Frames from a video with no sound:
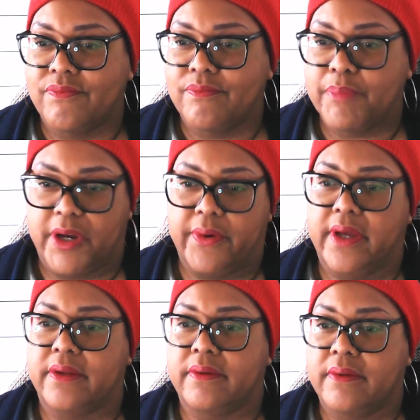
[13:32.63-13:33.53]

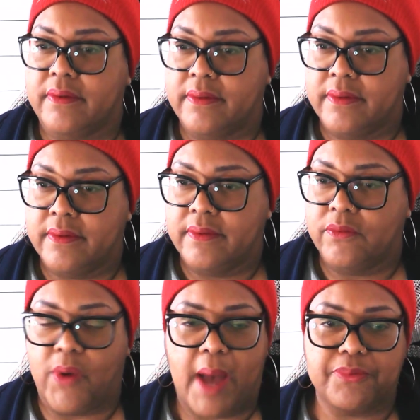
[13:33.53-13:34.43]
Period.
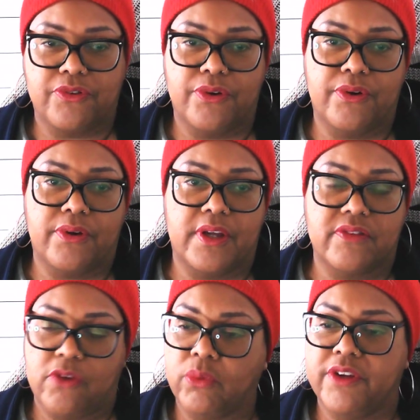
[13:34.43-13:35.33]
The rapture
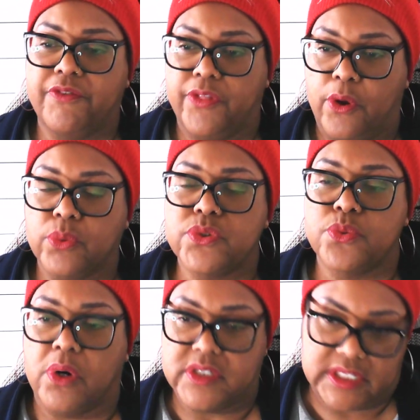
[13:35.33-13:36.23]
is only for those
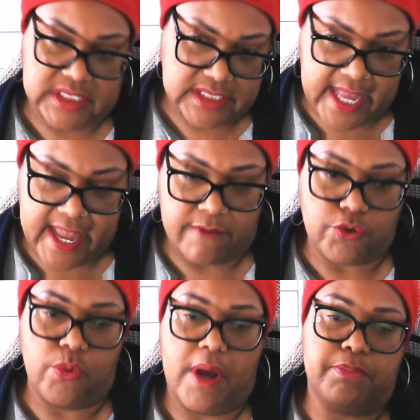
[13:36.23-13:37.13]
who are
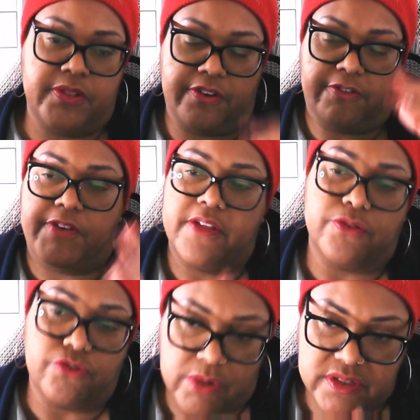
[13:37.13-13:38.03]
saved, who have put their faith
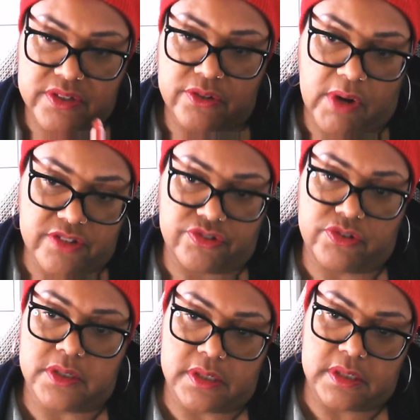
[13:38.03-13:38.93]
and trust in Christ
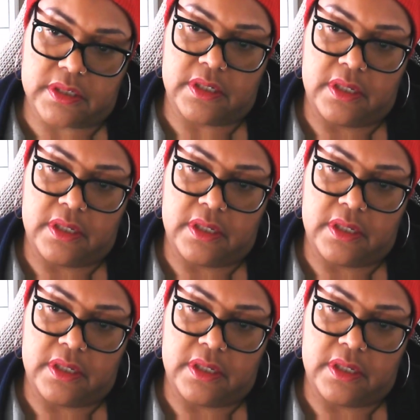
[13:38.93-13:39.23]
Jesus.